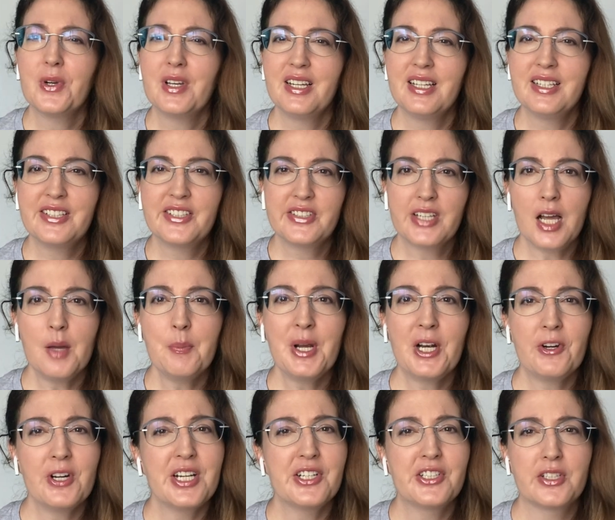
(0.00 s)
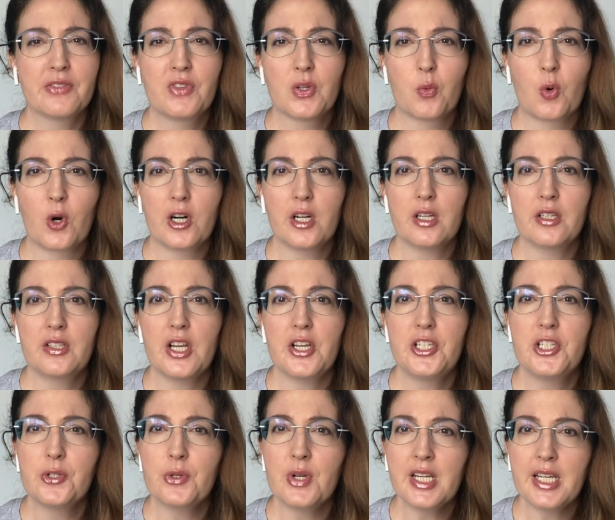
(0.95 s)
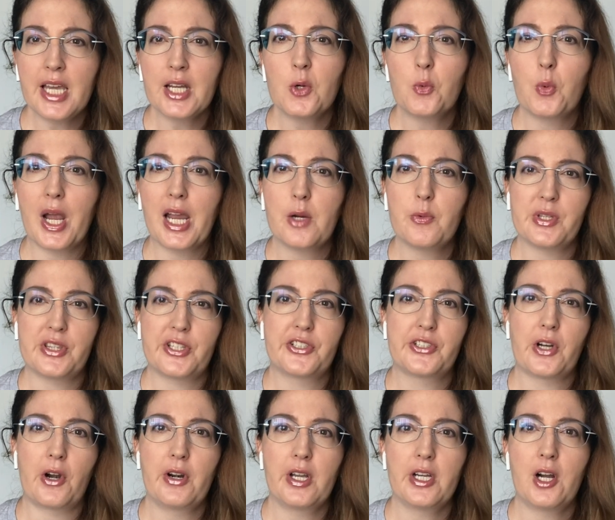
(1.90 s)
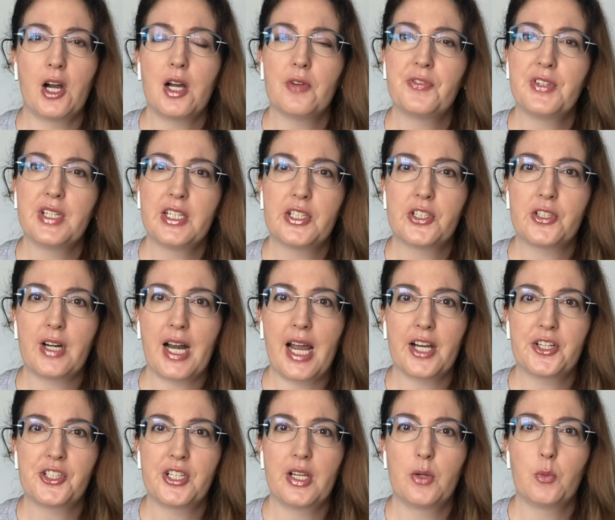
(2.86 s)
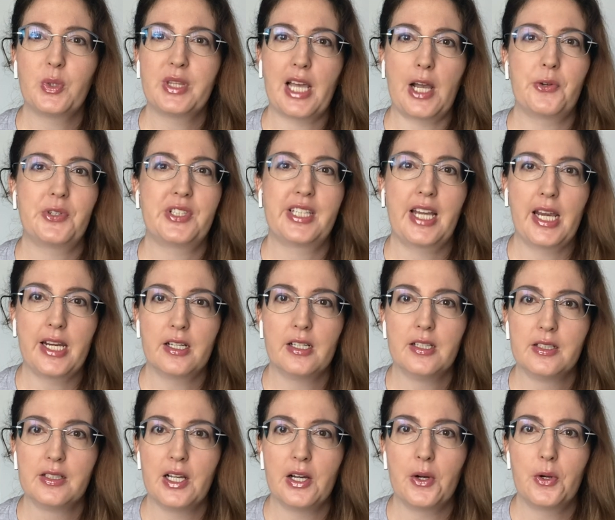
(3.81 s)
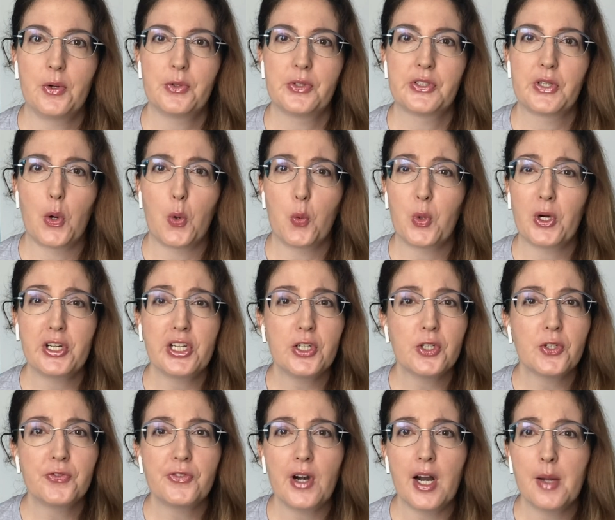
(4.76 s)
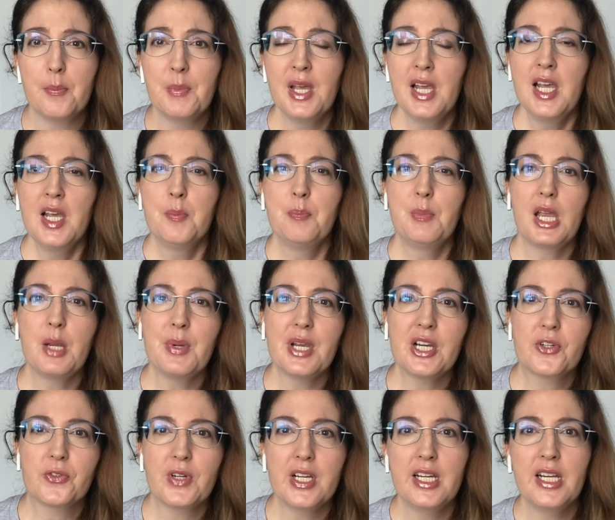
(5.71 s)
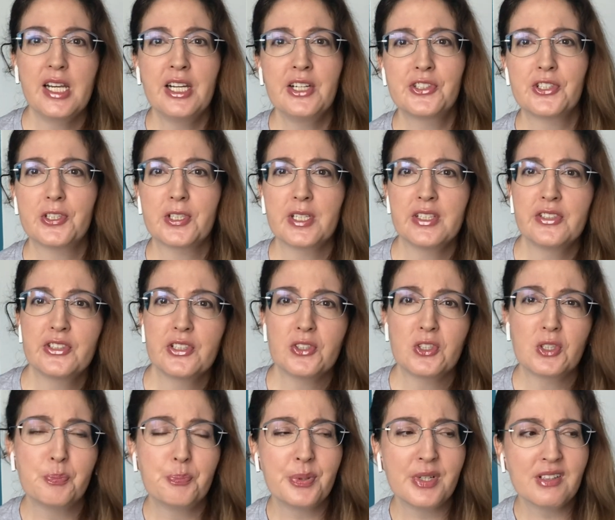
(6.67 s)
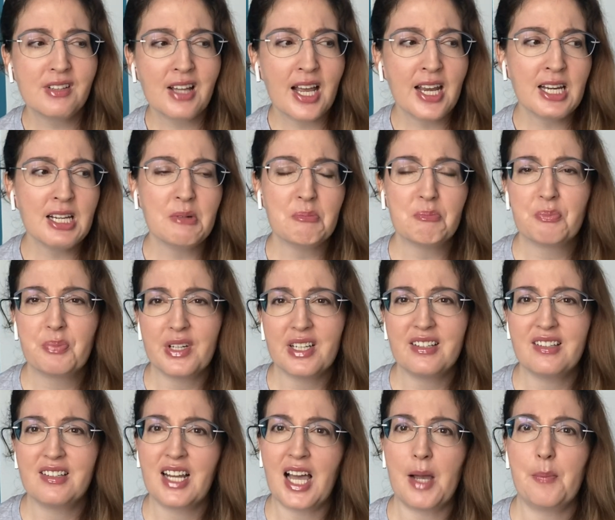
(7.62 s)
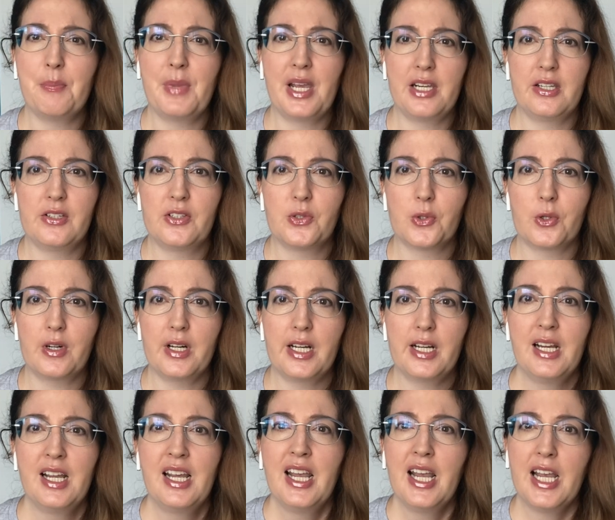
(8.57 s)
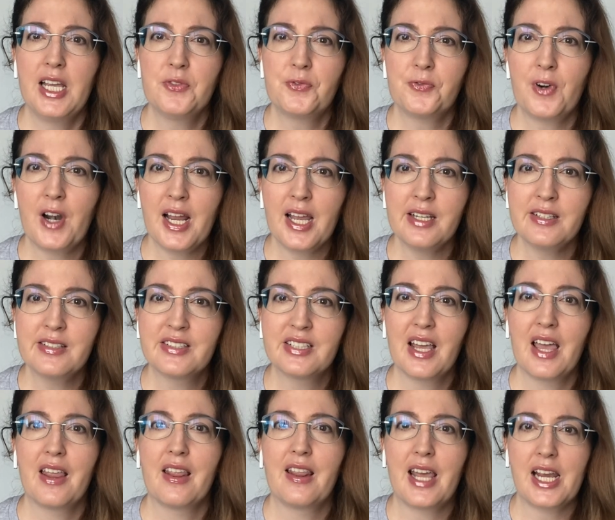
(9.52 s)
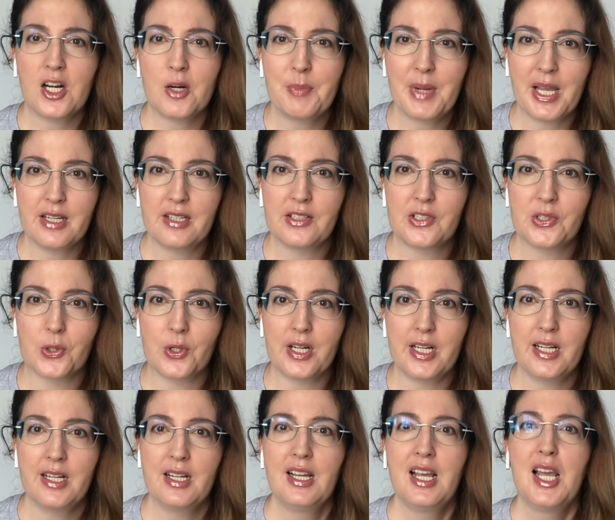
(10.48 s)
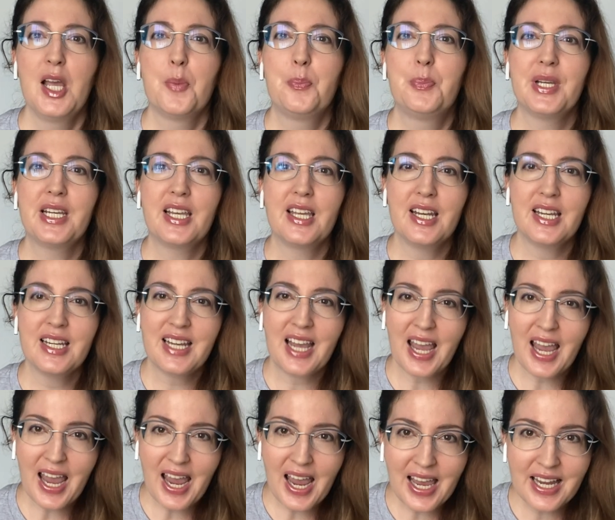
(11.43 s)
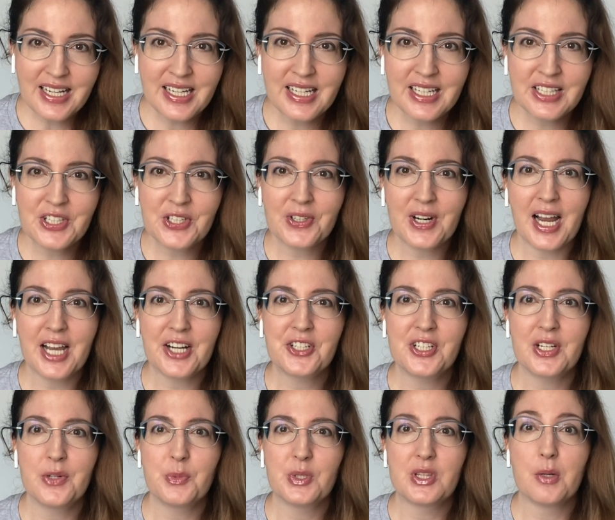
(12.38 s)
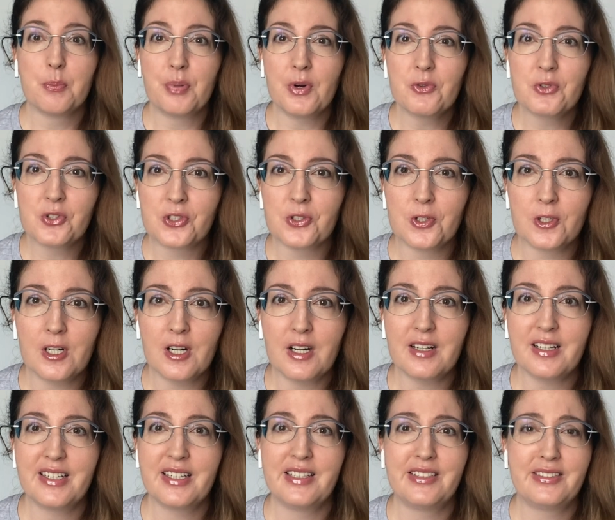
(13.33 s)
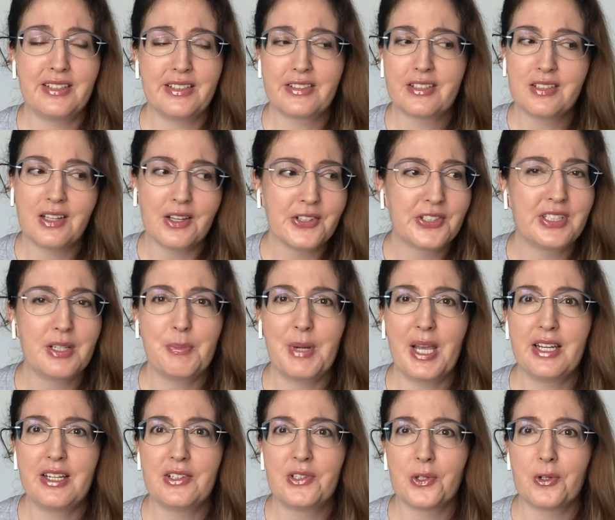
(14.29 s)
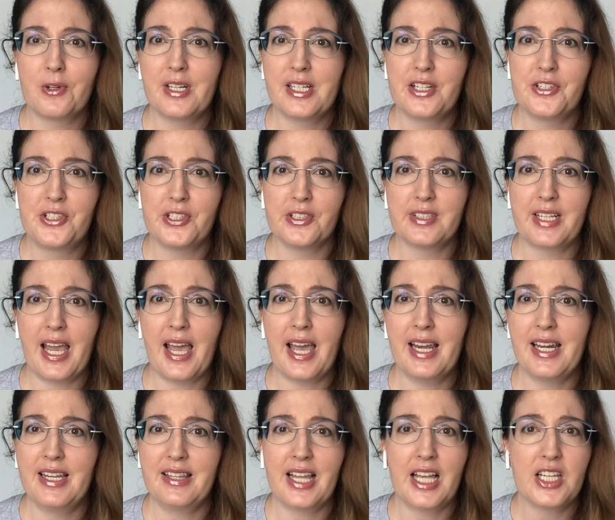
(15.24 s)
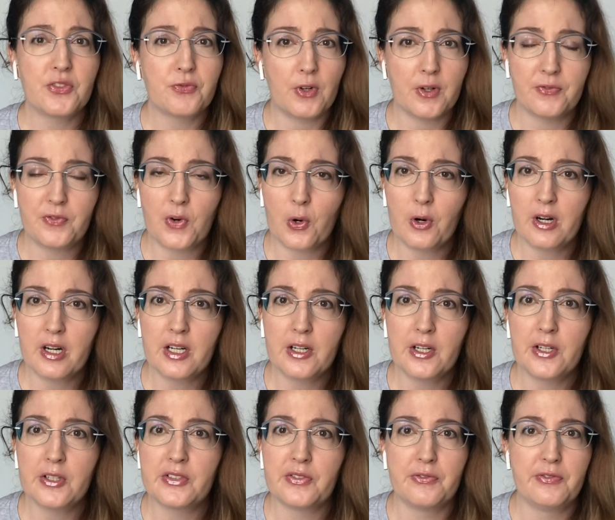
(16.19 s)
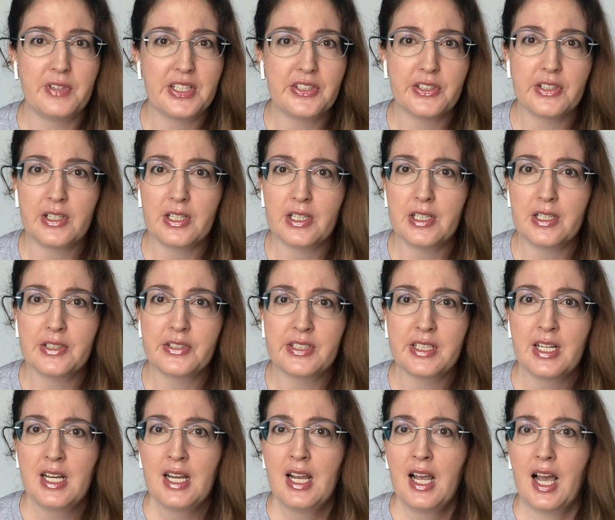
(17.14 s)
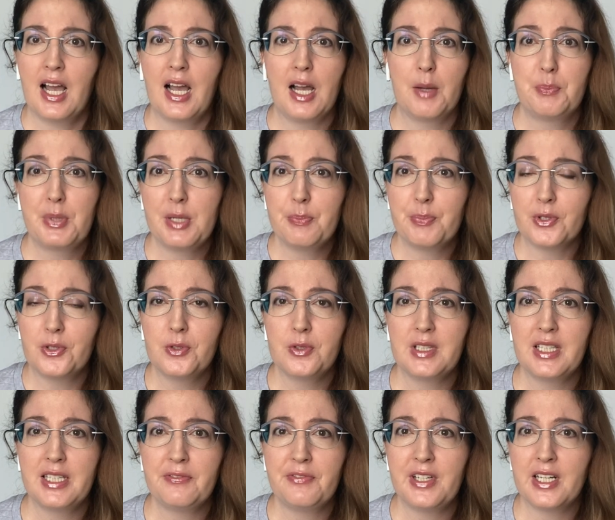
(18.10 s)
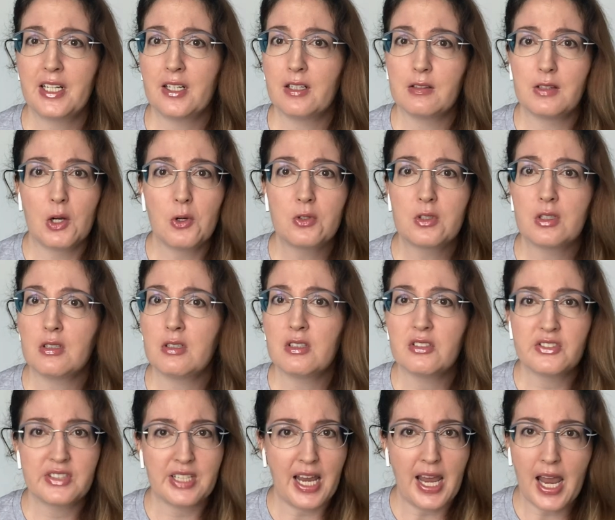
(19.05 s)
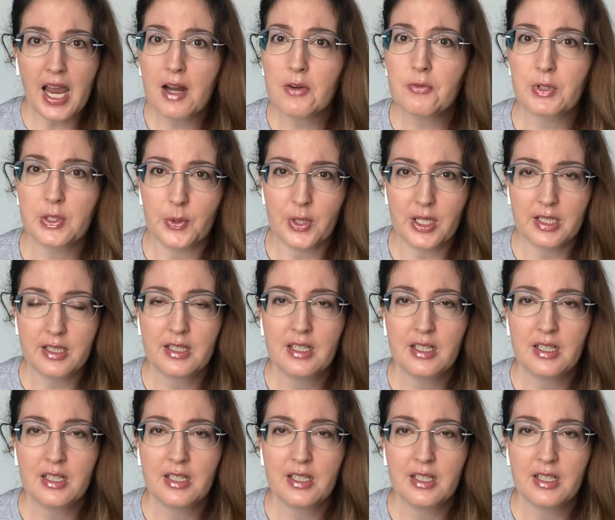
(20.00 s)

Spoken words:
In some areas of the world, you can get away with starting off an interaction without saying hello. So where you're from, maybe greetings are considered polite, but not mandatory. In France, they are mandatory. Beginning any interaction with the bonjour is as close to mandatory as you'll get, and that's for foreigners, visitors, people who live here, locals, everyone.